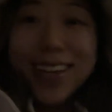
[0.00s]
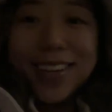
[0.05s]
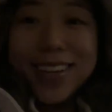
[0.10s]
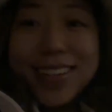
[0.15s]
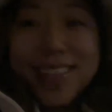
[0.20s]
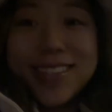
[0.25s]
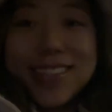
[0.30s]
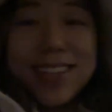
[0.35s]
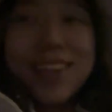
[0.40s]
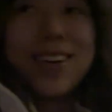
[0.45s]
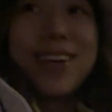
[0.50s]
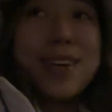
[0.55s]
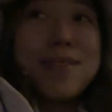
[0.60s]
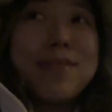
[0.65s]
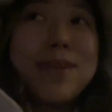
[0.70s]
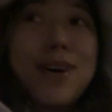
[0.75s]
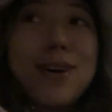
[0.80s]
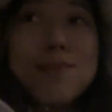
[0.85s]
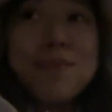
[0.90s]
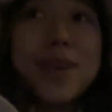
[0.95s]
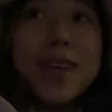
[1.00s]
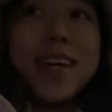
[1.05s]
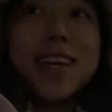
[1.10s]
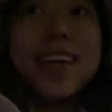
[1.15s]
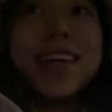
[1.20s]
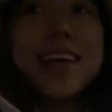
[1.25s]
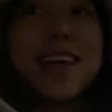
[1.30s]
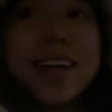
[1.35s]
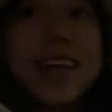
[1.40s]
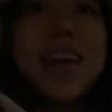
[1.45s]
So I'm hoping...
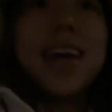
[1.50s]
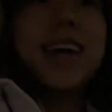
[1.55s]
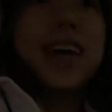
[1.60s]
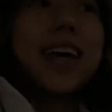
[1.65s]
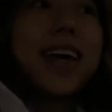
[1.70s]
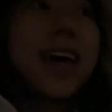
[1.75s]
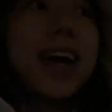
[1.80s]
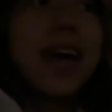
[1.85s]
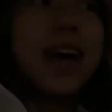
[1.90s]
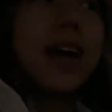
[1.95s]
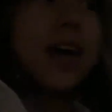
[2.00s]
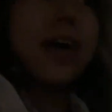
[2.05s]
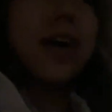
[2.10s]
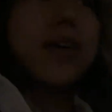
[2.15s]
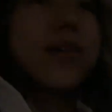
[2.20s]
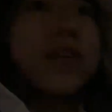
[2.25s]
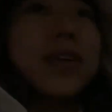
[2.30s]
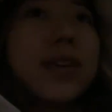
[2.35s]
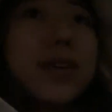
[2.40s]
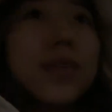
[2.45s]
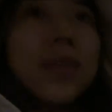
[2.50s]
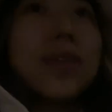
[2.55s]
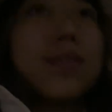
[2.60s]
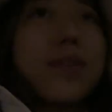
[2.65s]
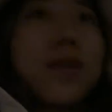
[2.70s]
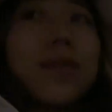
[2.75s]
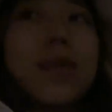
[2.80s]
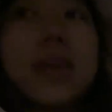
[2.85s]
Are you going the right way,